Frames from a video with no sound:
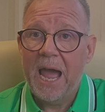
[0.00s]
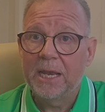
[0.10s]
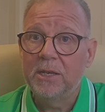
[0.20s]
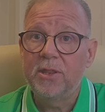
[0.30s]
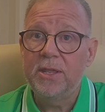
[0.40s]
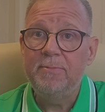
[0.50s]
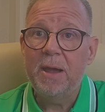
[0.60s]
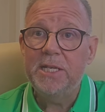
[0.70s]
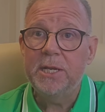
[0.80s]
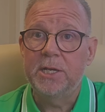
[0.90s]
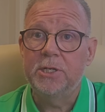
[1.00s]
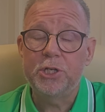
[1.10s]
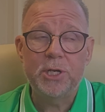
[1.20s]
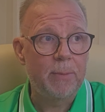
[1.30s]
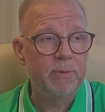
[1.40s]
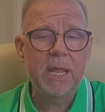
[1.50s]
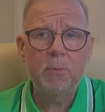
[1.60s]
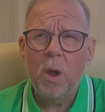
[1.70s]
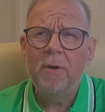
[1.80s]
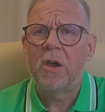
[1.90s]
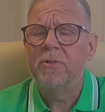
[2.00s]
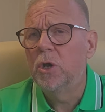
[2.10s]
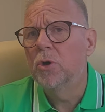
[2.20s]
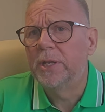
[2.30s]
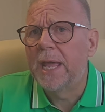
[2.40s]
And the maintenance chaps, they were very good.